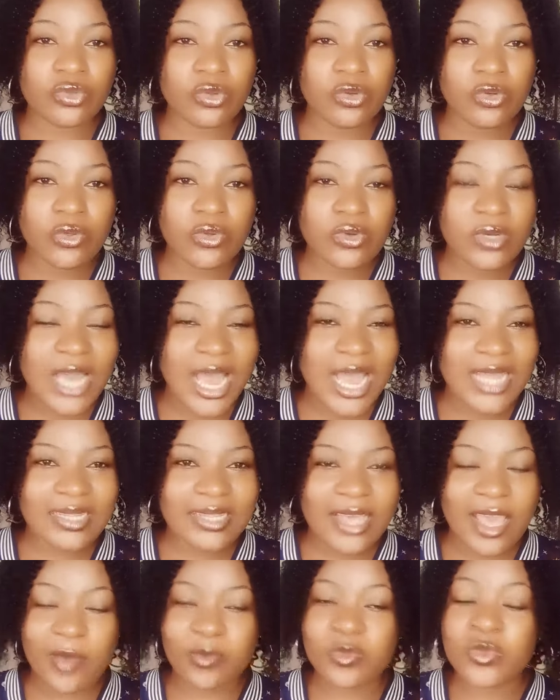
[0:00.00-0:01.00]
to look at
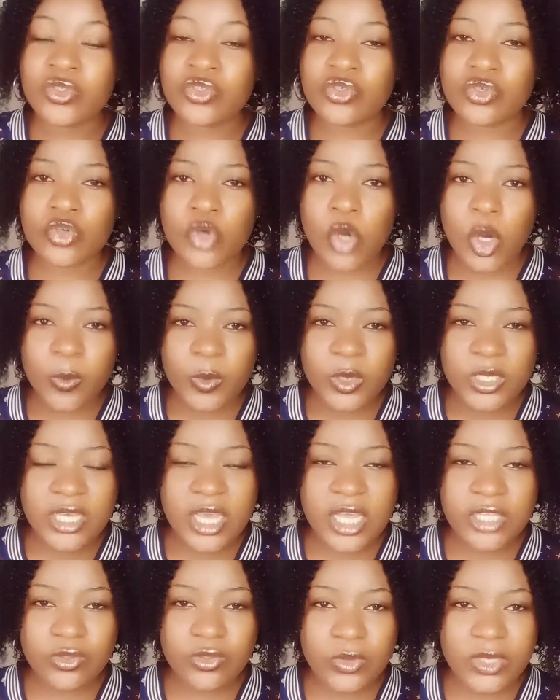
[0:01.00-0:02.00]
them, to
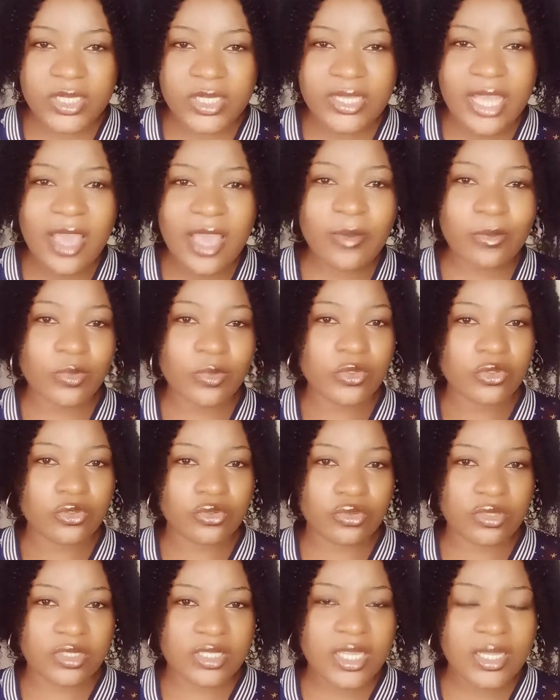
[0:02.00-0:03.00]
communicate with them,
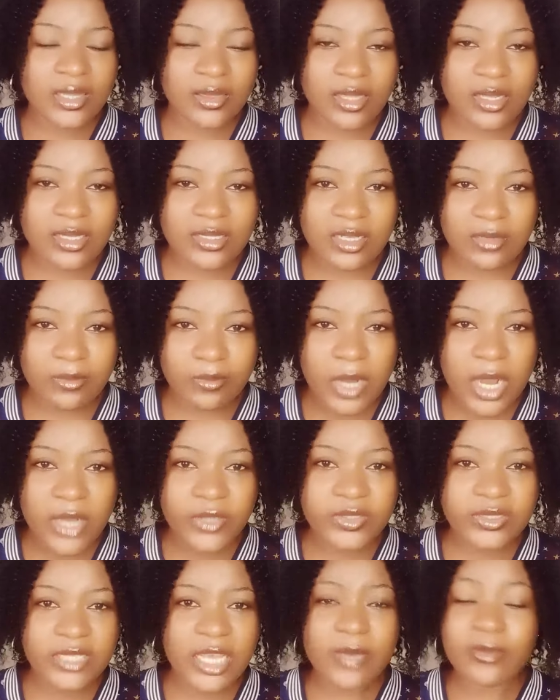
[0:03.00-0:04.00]
to say things
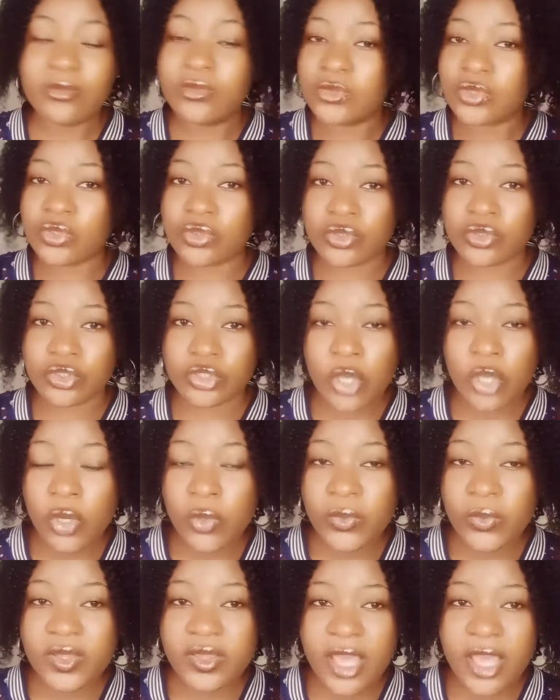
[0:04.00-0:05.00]
about them, to
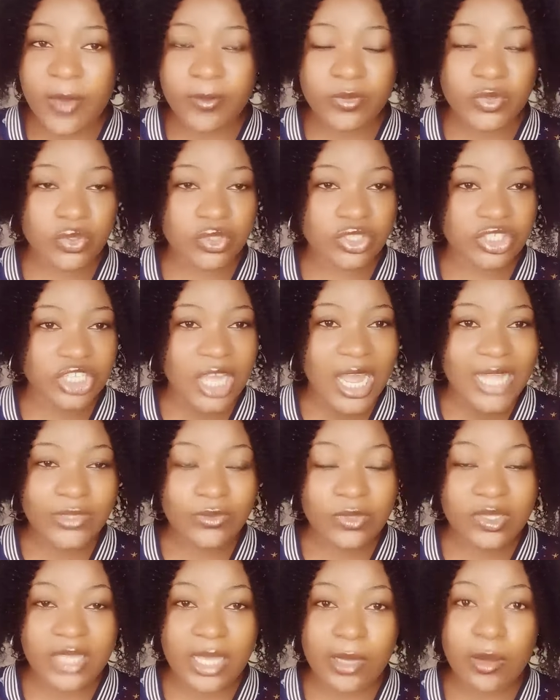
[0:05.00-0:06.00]
talk with them, to chat
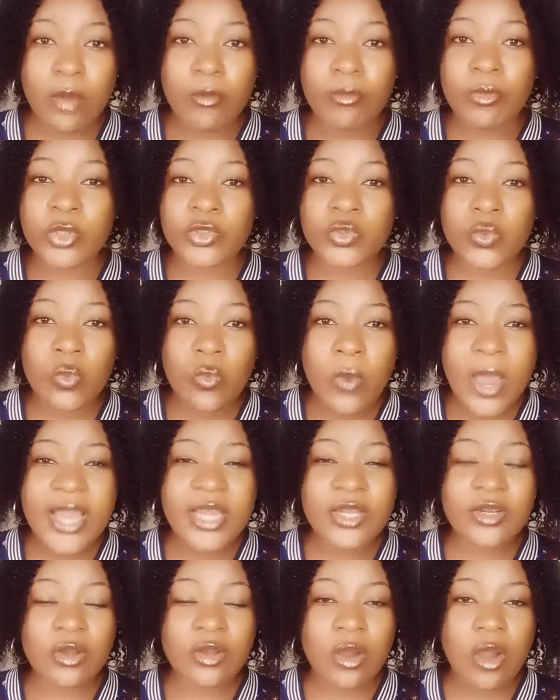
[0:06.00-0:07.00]
with them. But
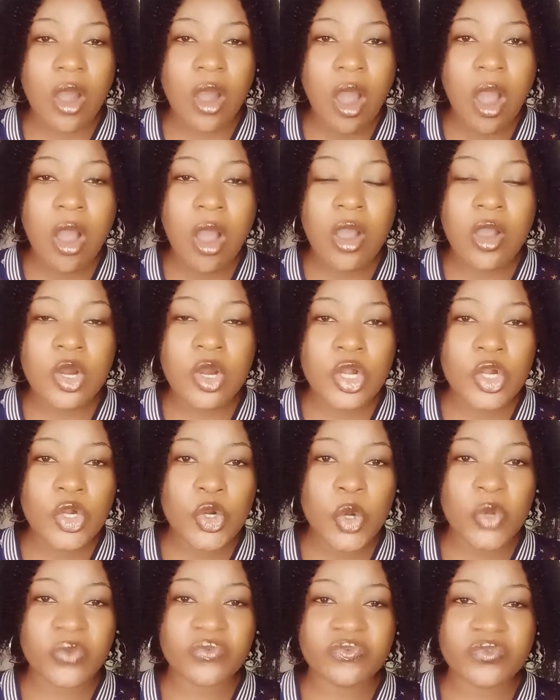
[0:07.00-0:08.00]
when
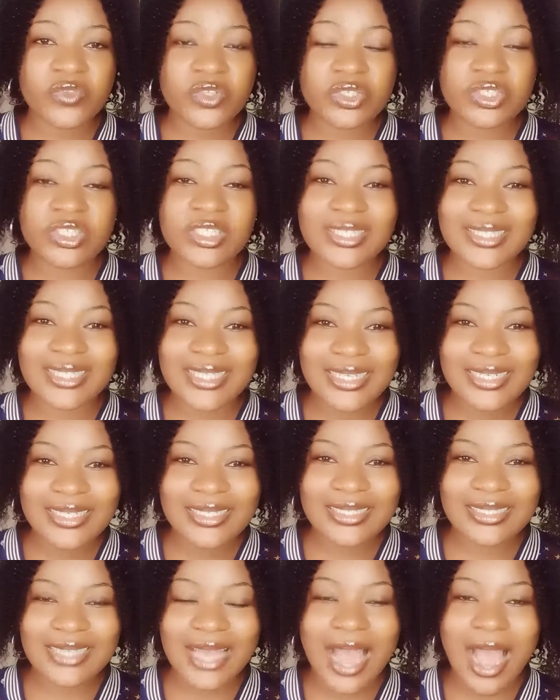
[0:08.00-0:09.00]
all of those
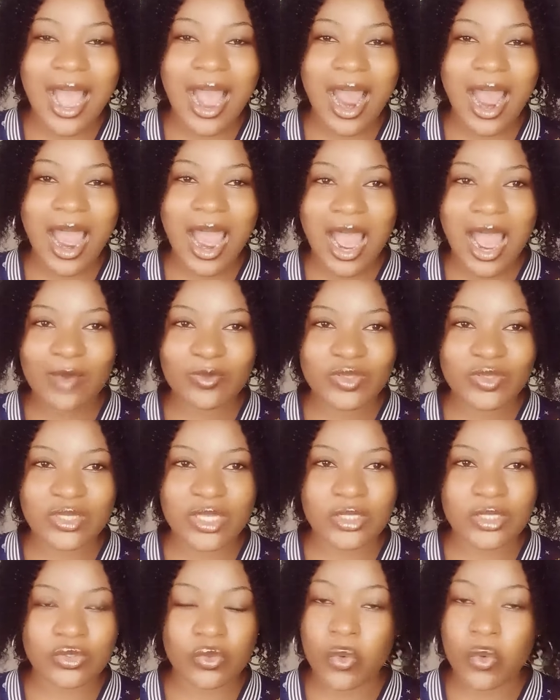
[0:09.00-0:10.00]
things are
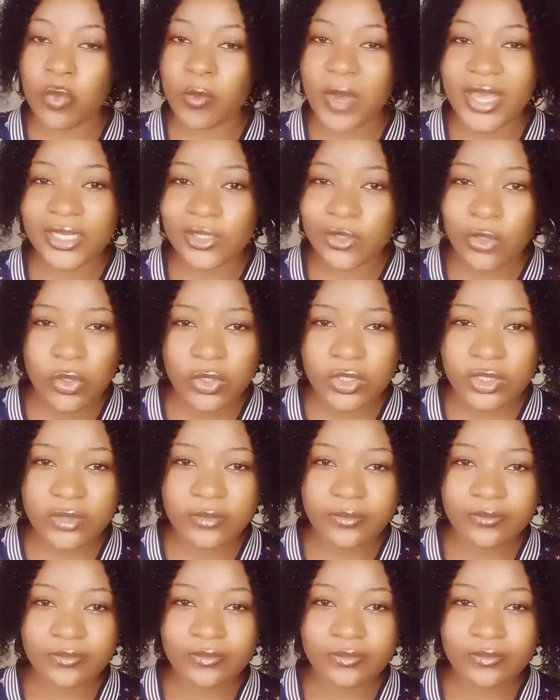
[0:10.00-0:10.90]
absent, oh my God,